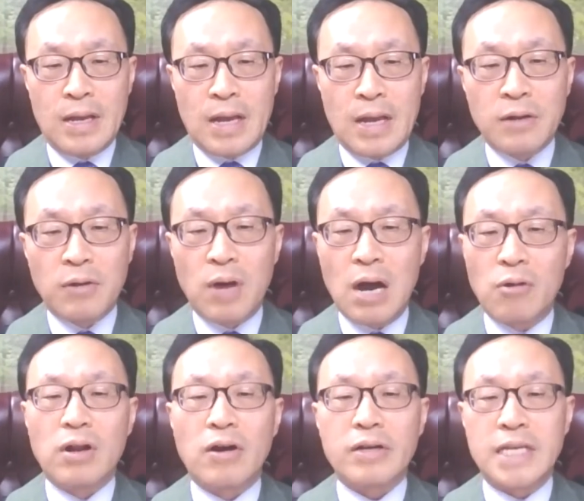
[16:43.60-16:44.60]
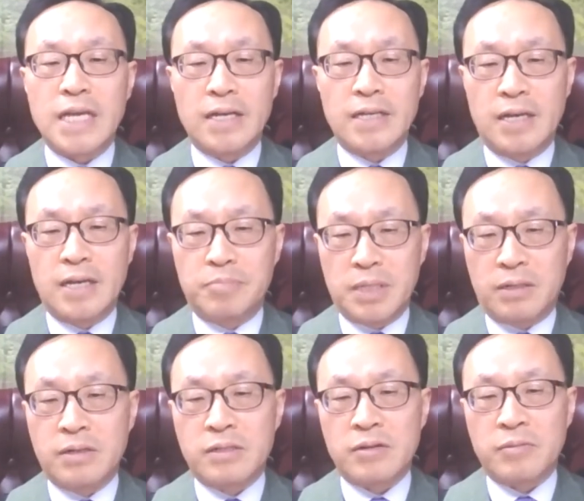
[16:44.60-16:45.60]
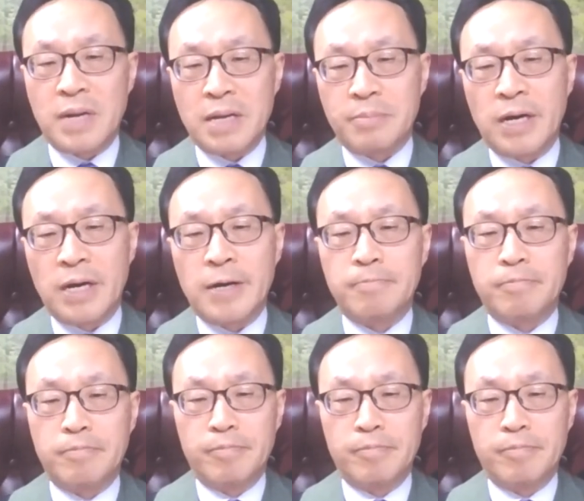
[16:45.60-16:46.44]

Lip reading: I know how lucky I am because of my mom.